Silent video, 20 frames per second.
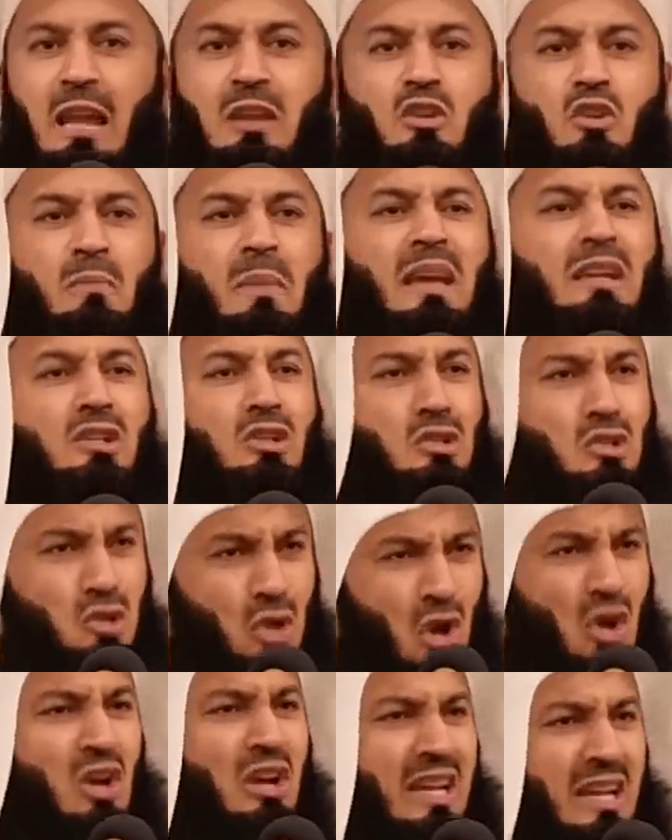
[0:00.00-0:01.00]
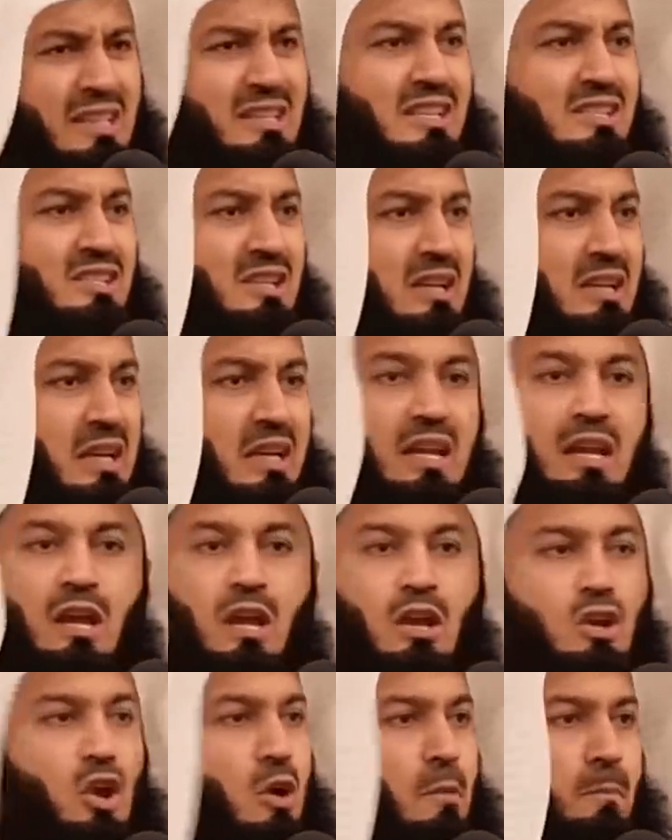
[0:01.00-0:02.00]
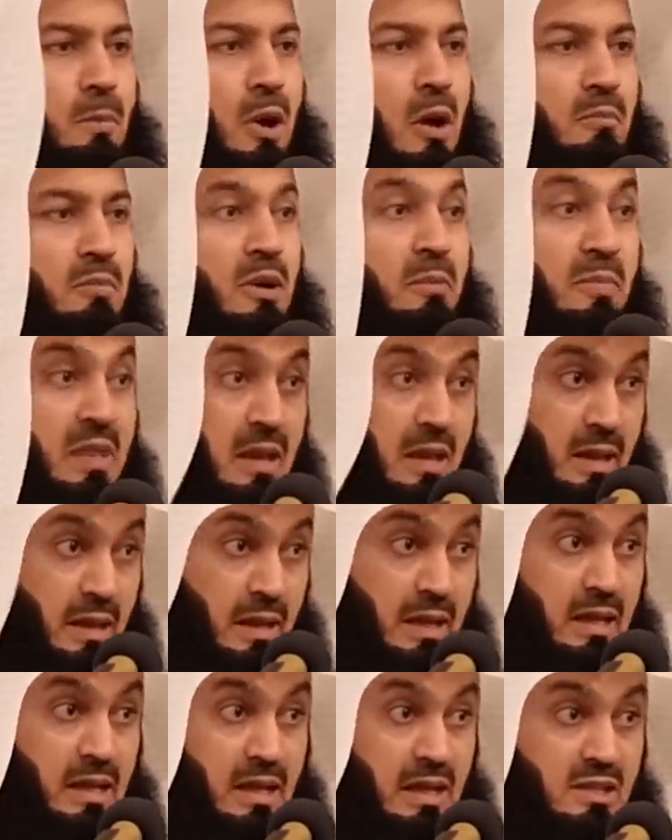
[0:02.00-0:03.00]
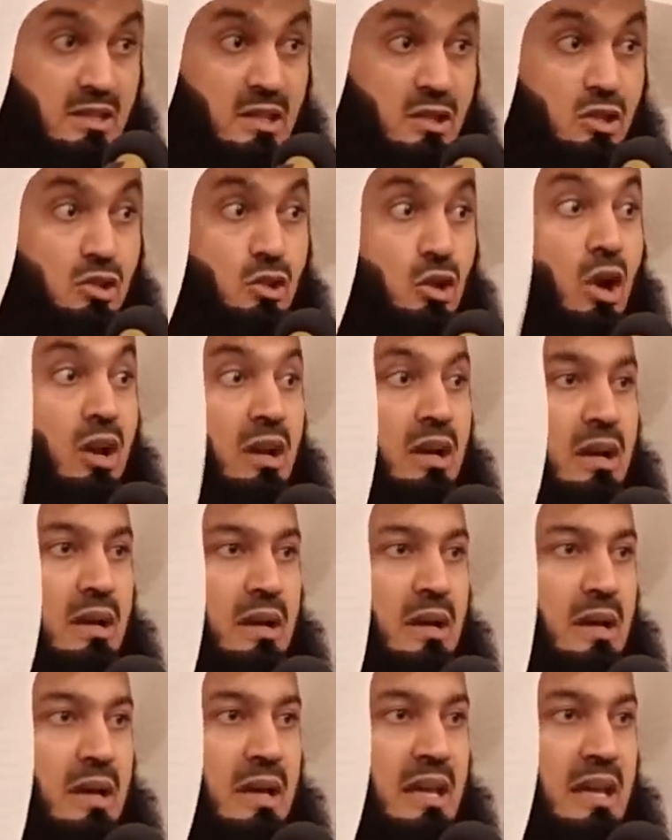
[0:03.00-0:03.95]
And you may strongly disagree. No problem. He is a scholar.